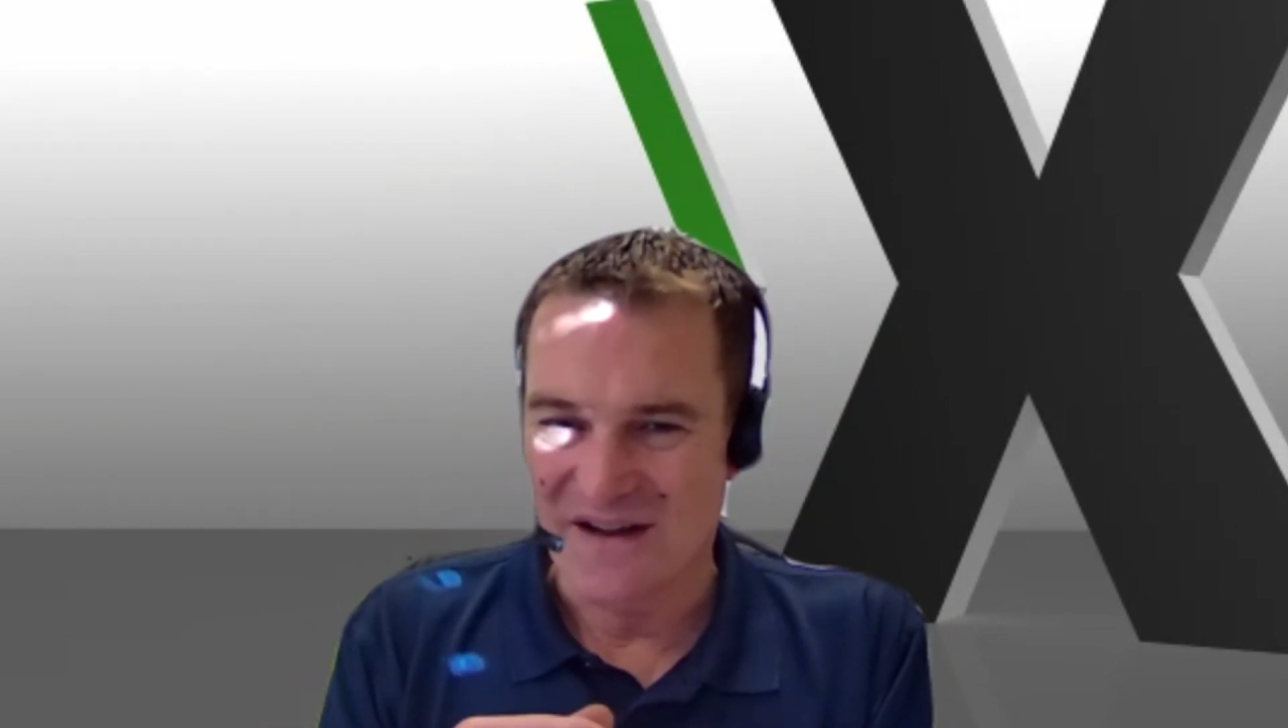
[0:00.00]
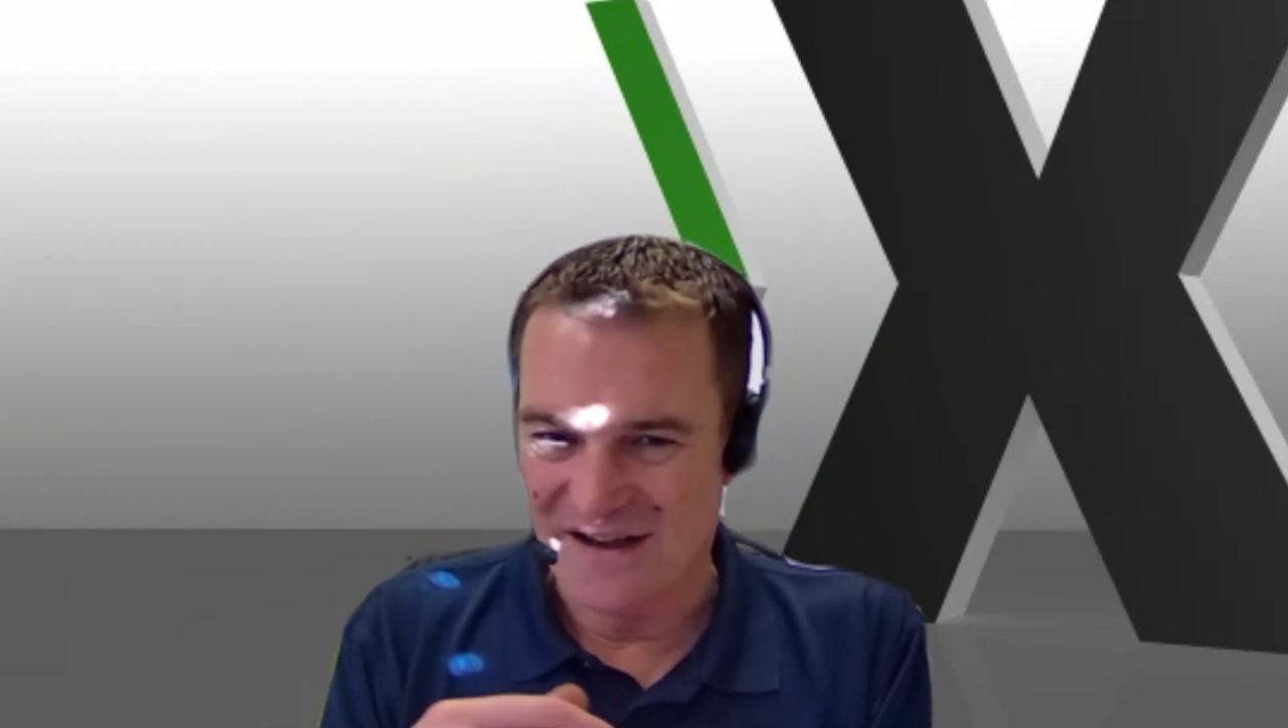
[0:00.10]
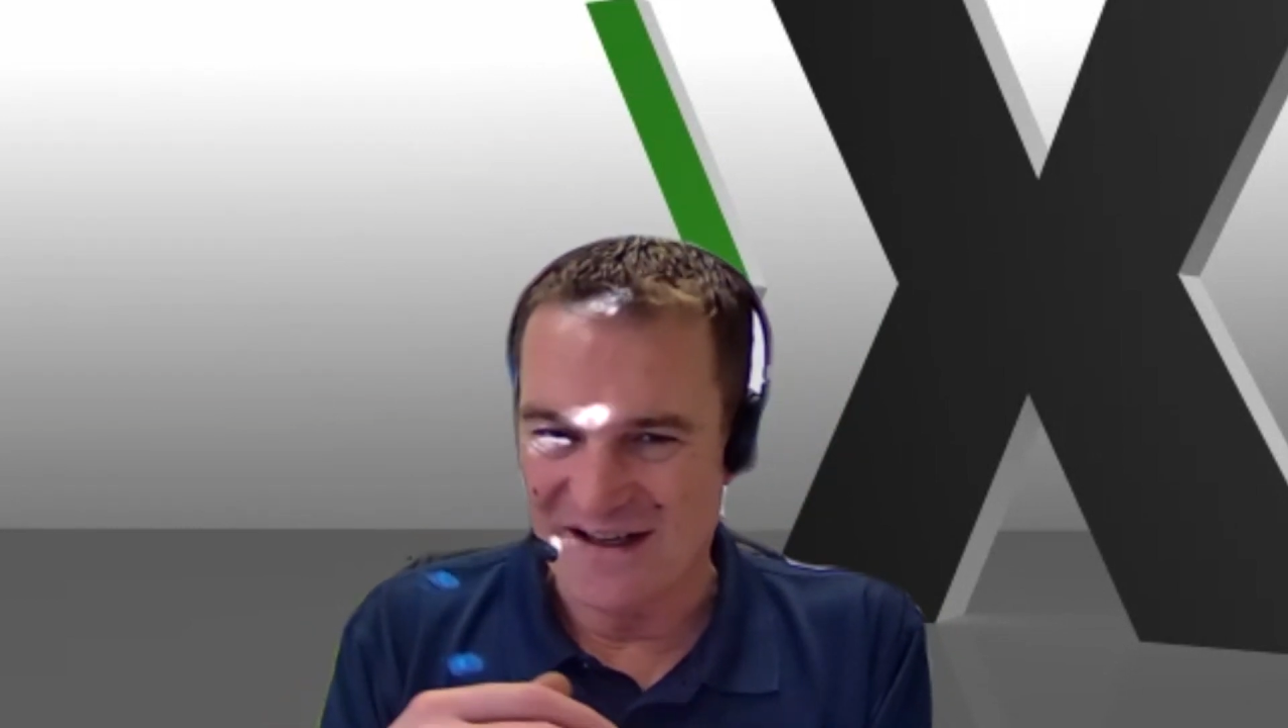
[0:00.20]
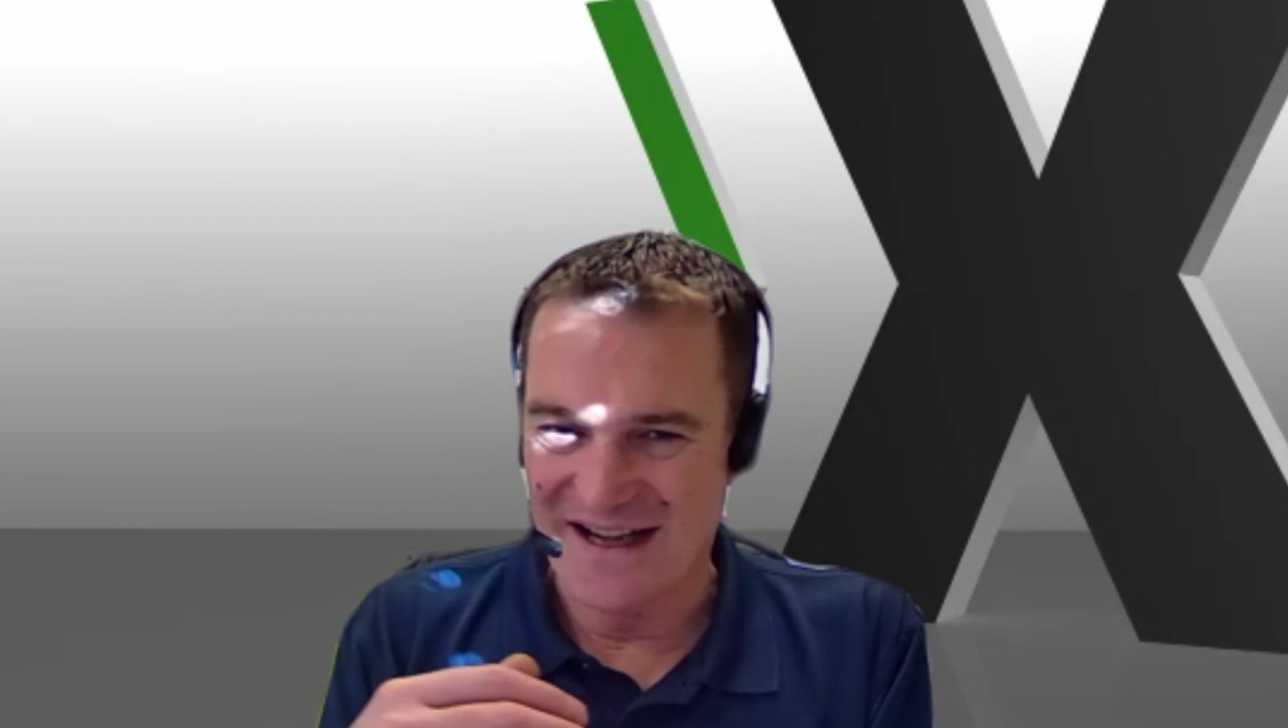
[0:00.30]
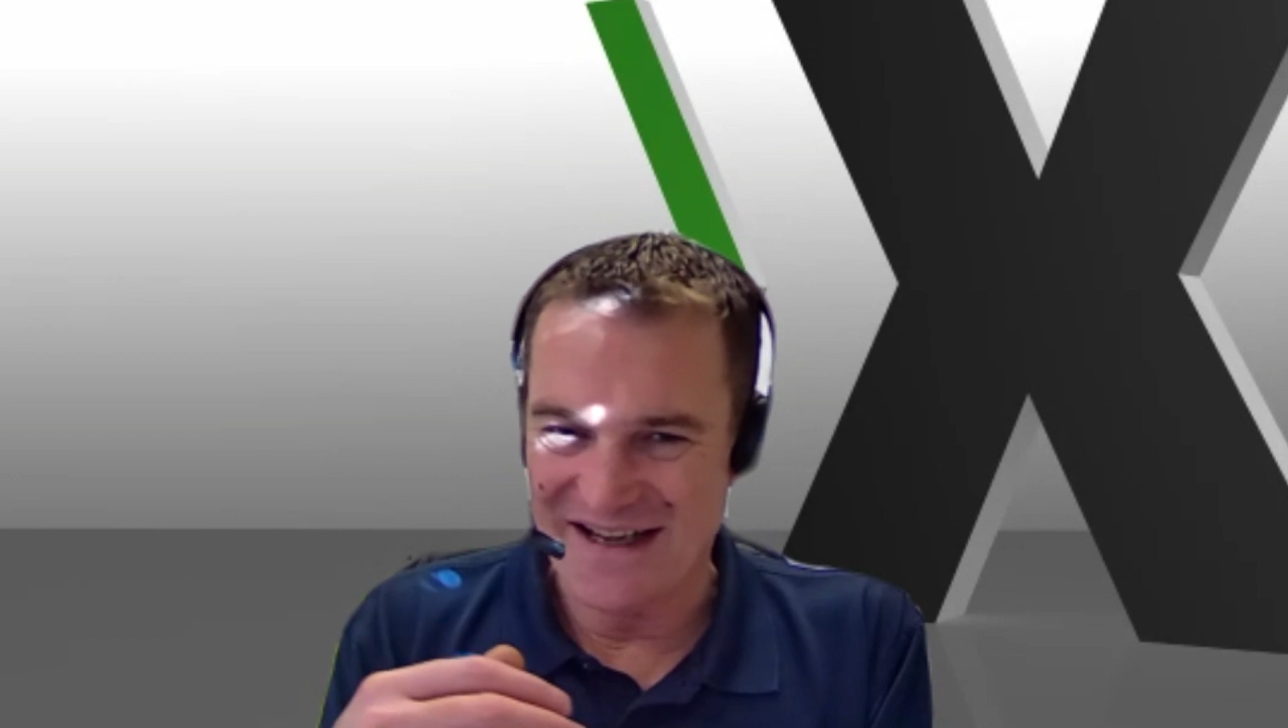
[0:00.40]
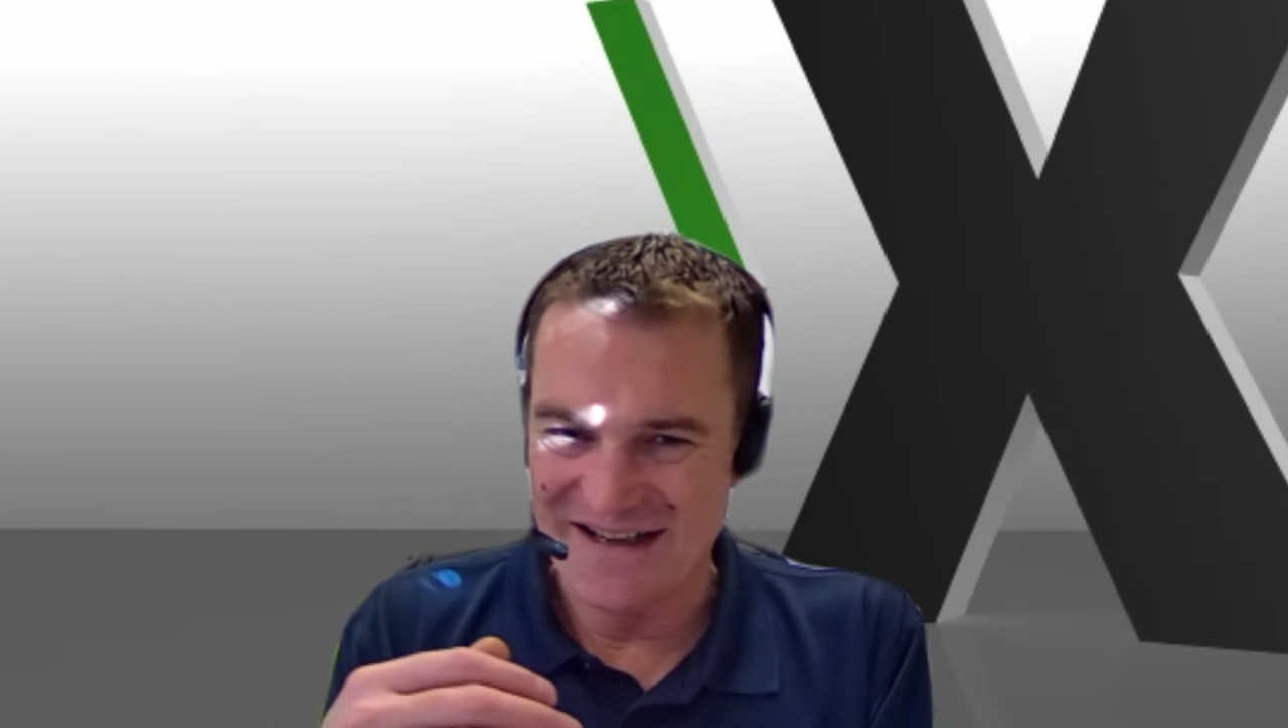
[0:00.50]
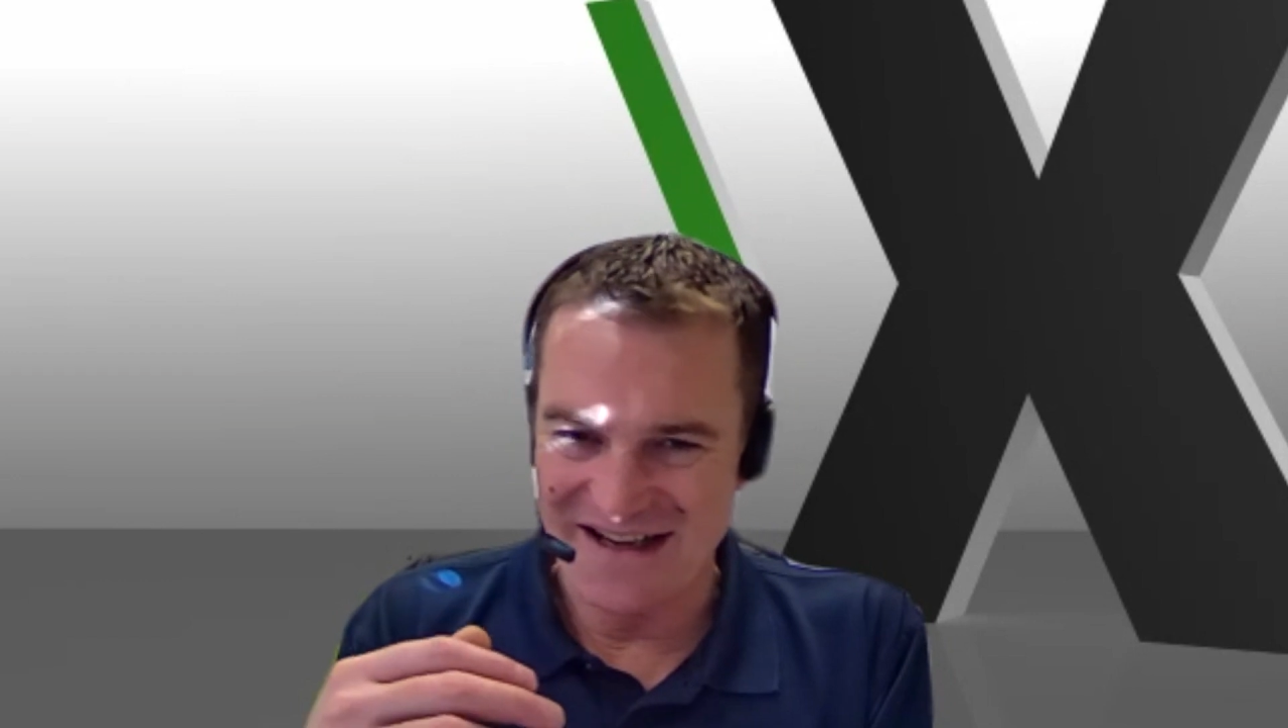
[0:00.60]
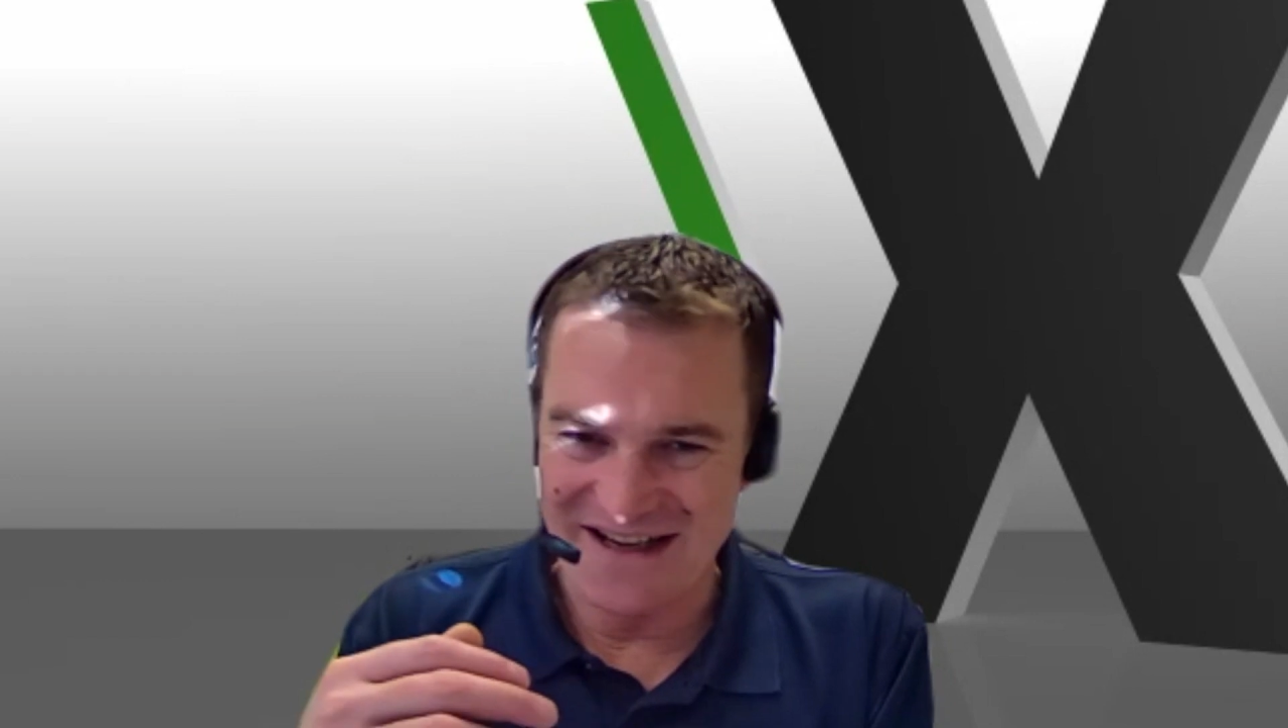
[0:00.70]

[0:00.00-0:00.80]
okay,